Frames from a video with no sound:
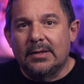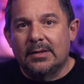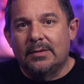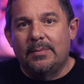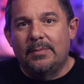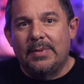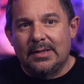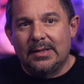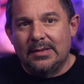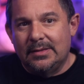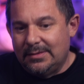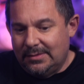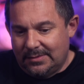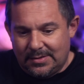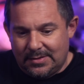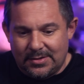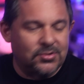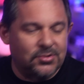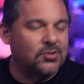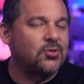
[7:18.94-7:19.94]
I mean,
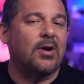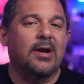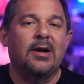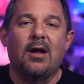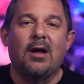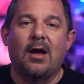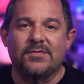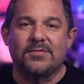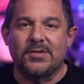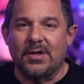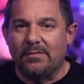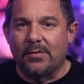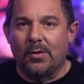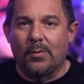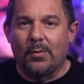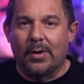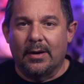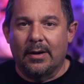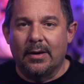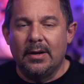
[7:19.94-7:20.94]
there's trade-offs
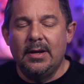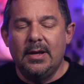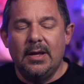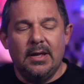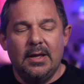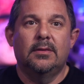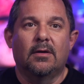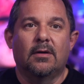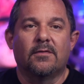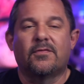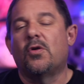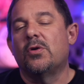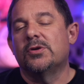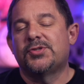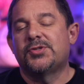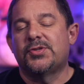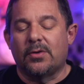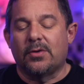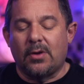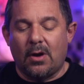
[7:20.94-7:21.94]
everywhere. Of course,
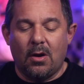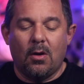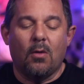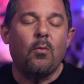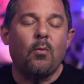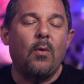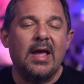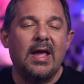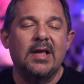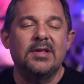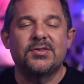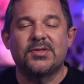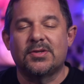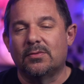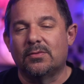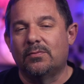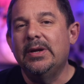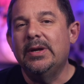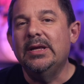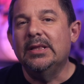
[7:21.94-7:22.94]
there are ways to
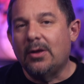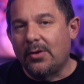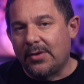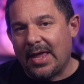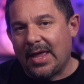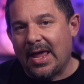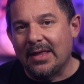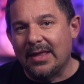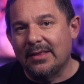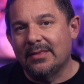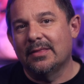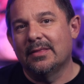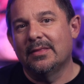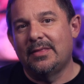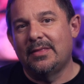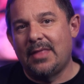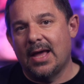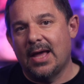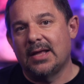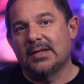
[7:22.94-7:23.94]
relocate
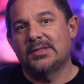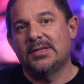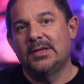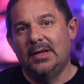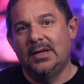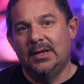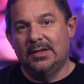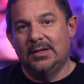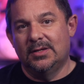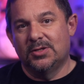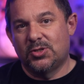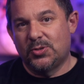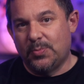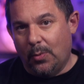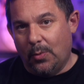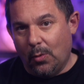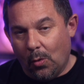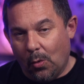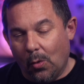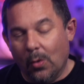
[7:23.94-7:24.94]
that
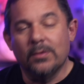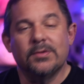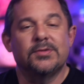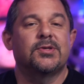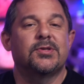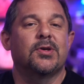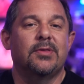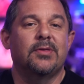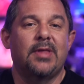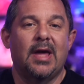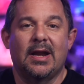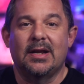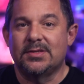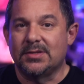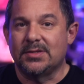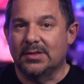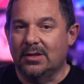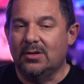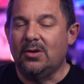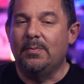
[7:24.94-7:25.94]
spool so that
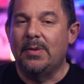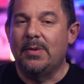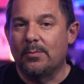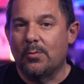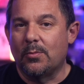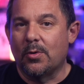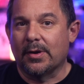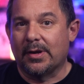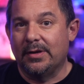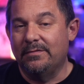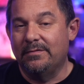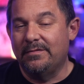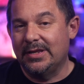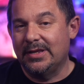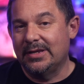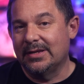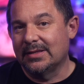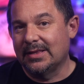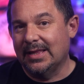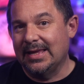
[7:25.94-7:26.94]
it's a little bit more
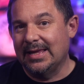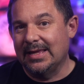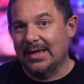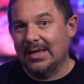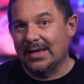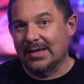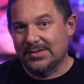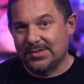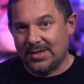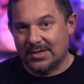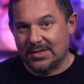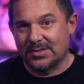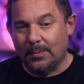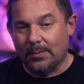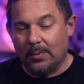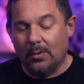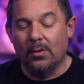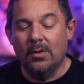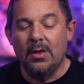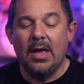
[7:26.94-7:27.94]
conveniently
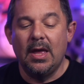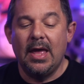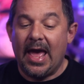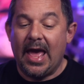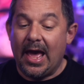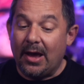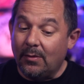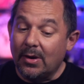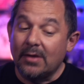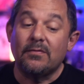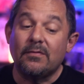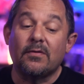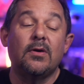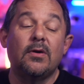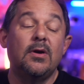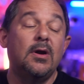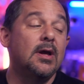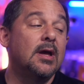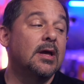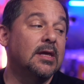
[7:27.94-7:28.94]
accessible. However,
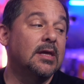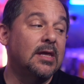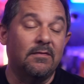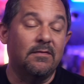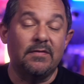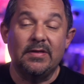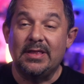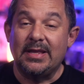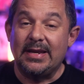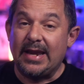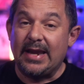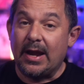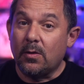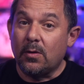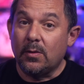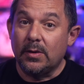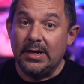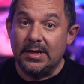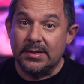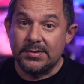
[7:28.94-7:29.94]
given the
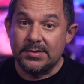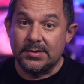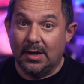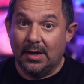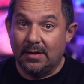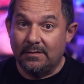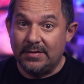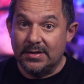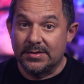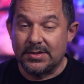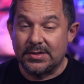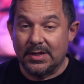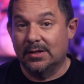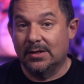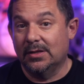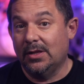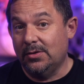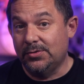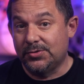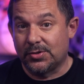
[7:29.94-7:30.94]
narrowness of this
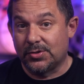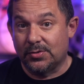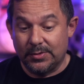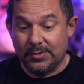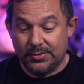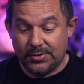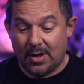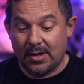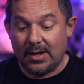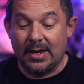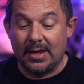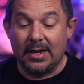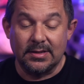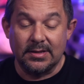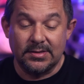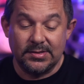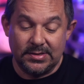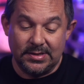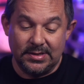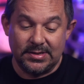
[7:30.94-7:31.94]
enclosure, we're talking
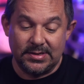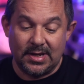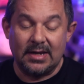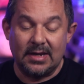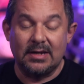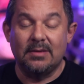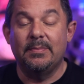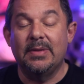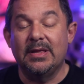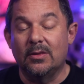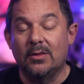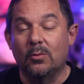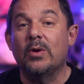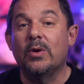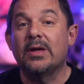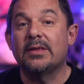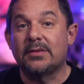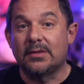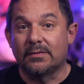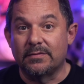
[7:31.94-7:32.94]
it's designed to be the
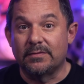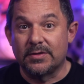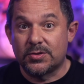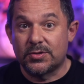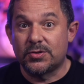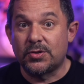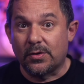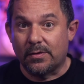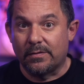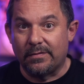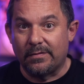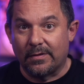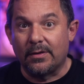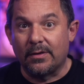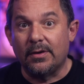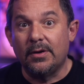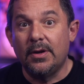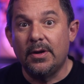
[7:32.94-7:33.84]
width of the server.